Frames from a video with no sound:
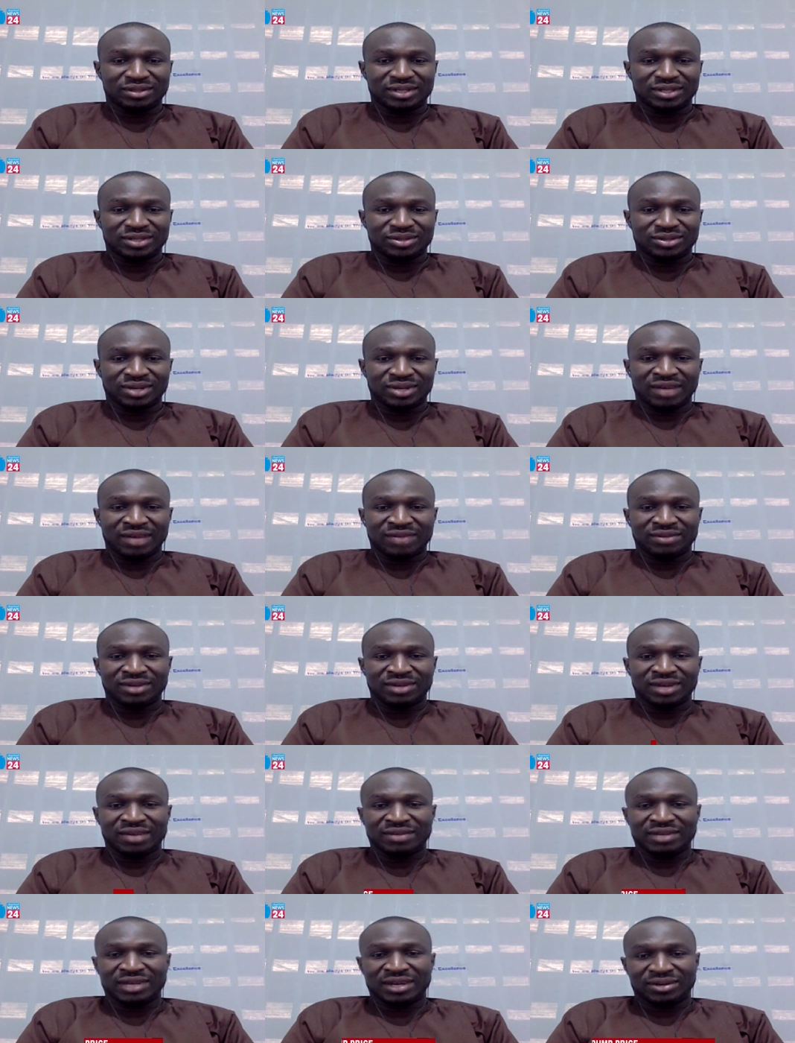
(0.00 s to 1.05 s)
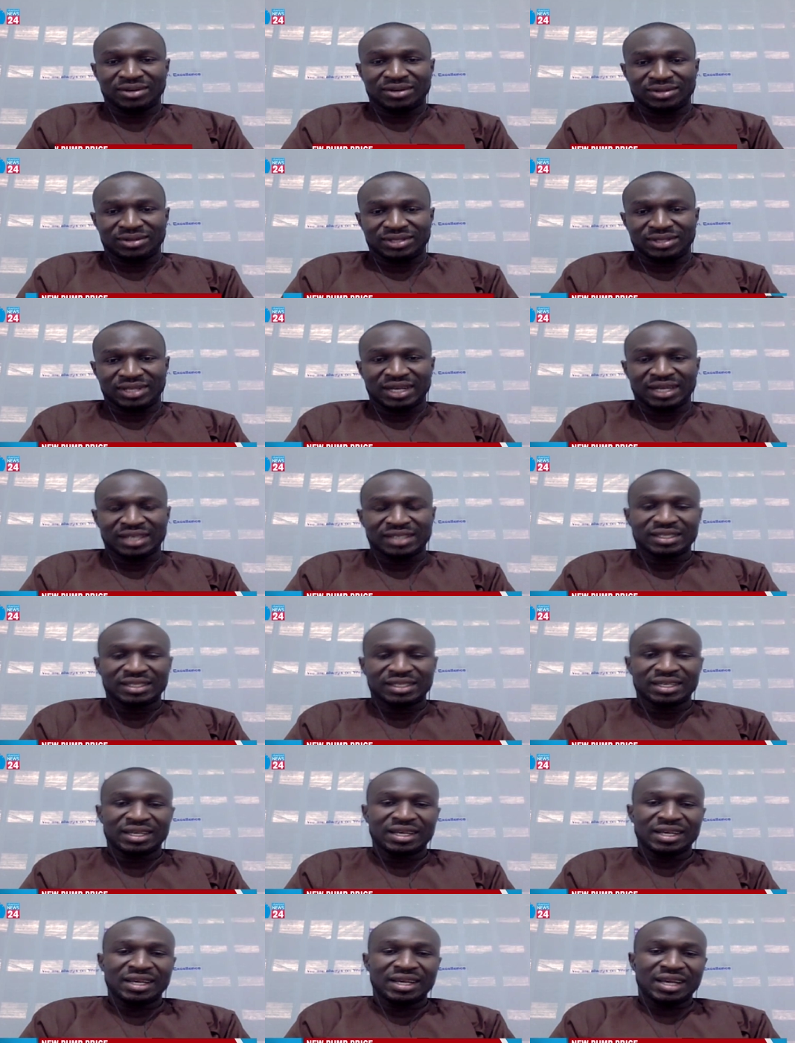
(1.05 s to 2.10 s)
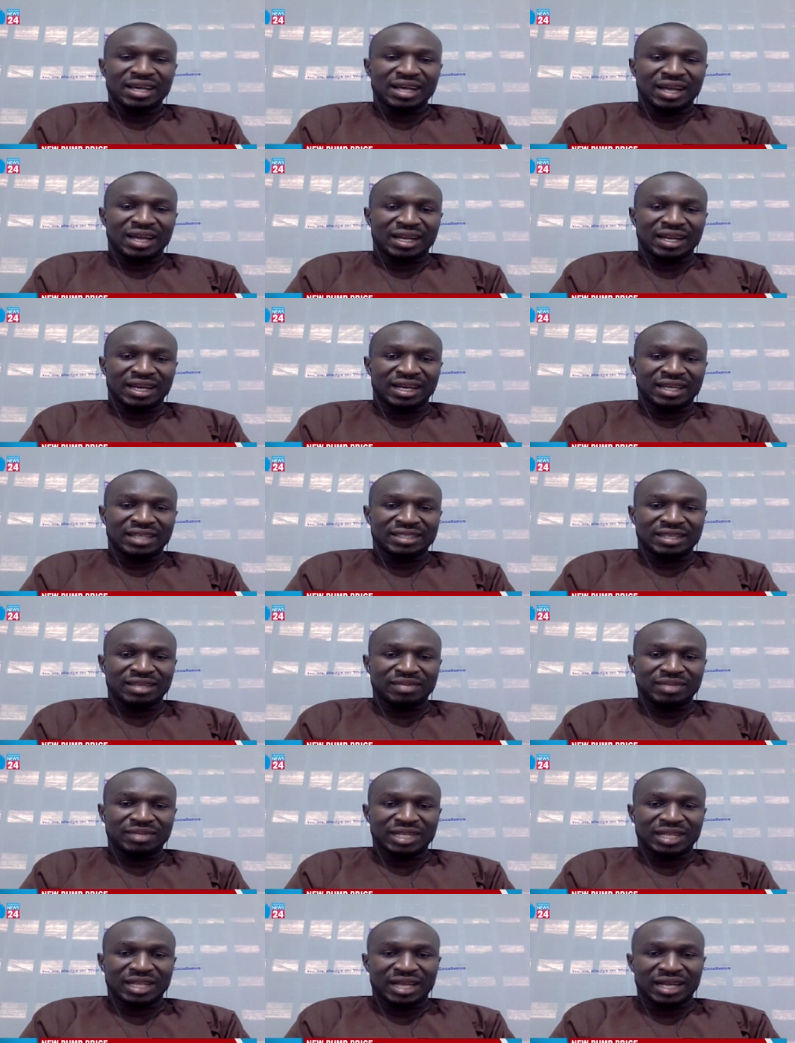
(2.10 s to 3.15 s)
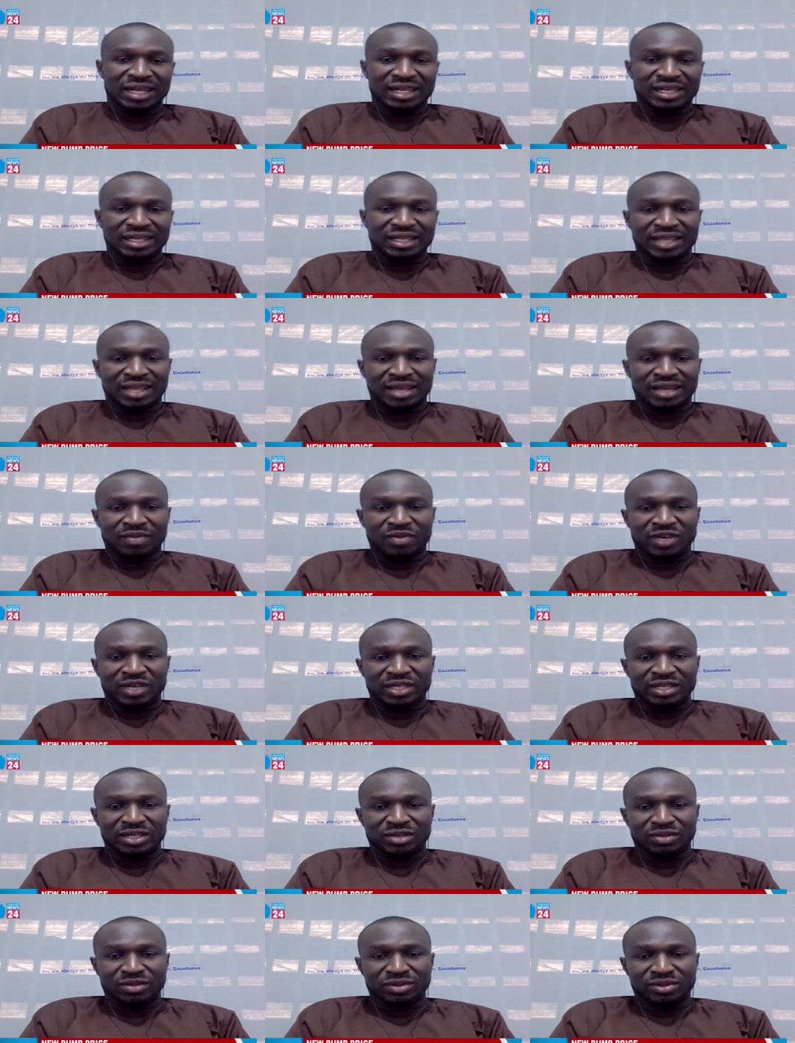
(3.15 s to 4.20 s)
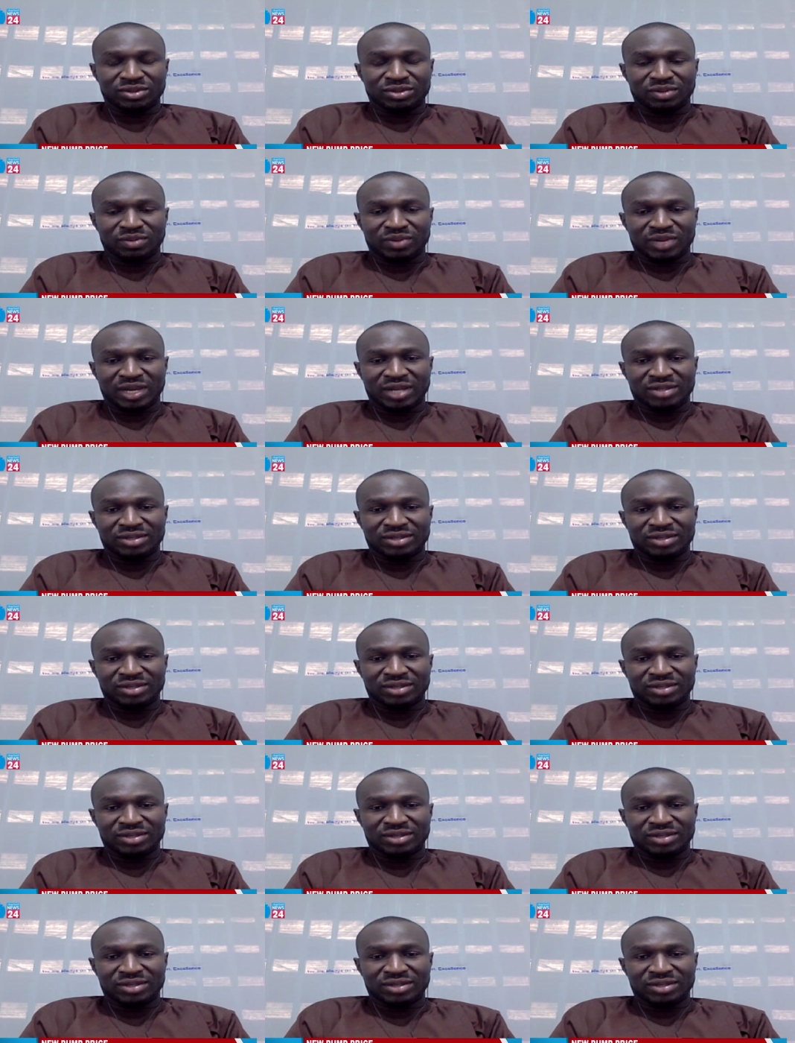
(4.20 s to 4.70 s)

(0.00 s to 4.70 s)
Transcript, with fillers: So you have to have their contacts and ask them the likely time where they will be supplied so